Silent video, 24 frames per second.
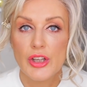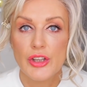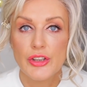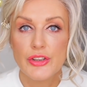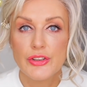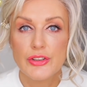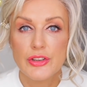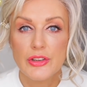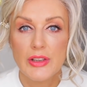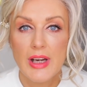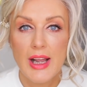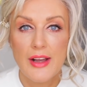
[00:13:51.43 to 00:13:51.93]

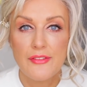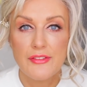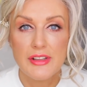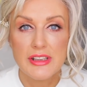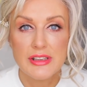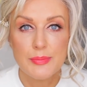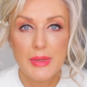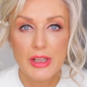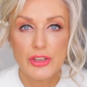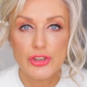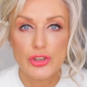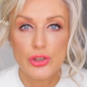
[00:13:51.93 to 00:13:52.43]
you don't have
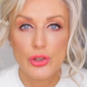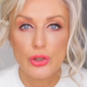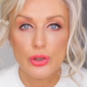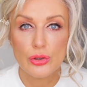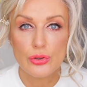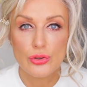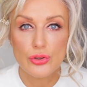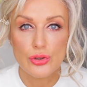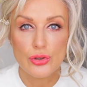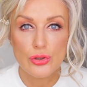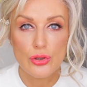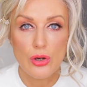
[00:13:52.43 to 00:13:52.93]
as much
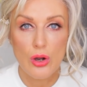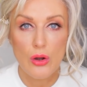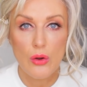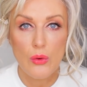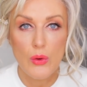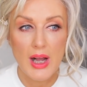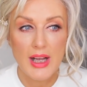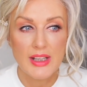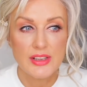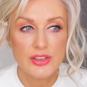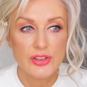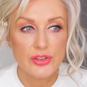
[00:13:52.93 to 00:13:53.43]

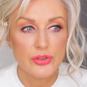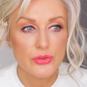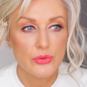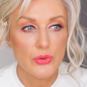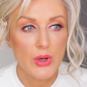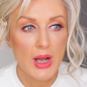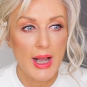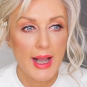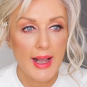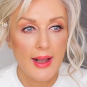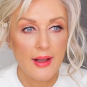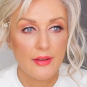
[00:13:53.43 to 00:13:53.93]
control as you
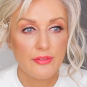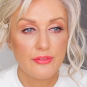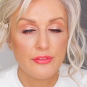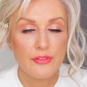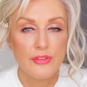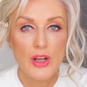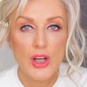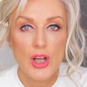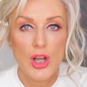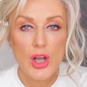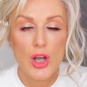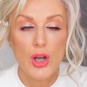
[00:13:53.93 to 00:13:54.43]
have